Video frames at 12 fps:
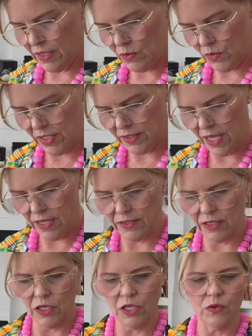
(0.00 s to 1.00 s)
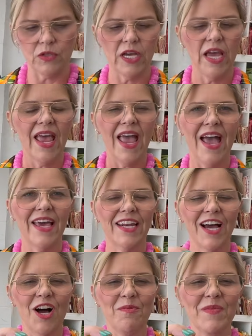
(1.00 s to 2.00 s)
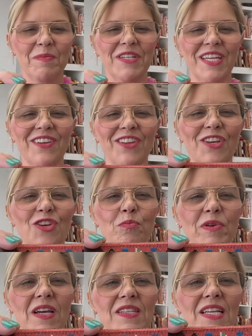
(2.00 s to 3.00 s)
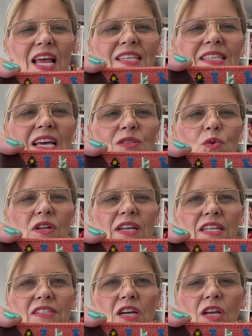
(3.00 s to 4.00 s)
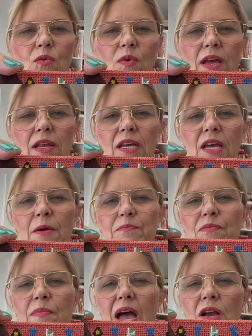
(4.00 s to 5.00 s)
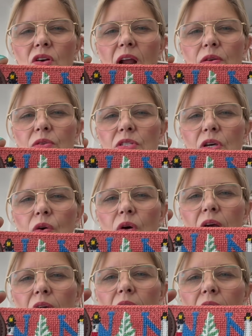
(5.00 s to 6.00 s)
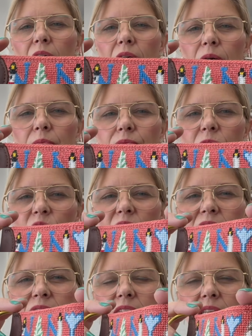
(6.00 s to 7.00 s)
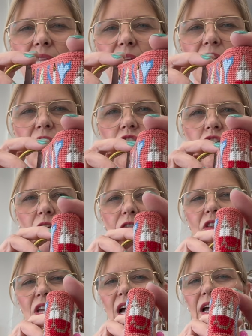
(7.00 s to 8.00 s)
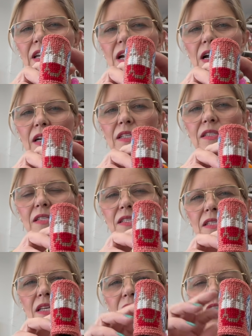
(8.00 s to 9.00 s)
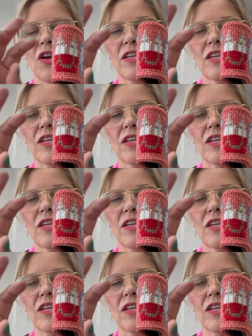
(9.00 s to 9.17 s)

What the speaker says: is what it says. Cute. And particularly cute because it has that sort of Nantucket red background. So you can see that each of the icons, or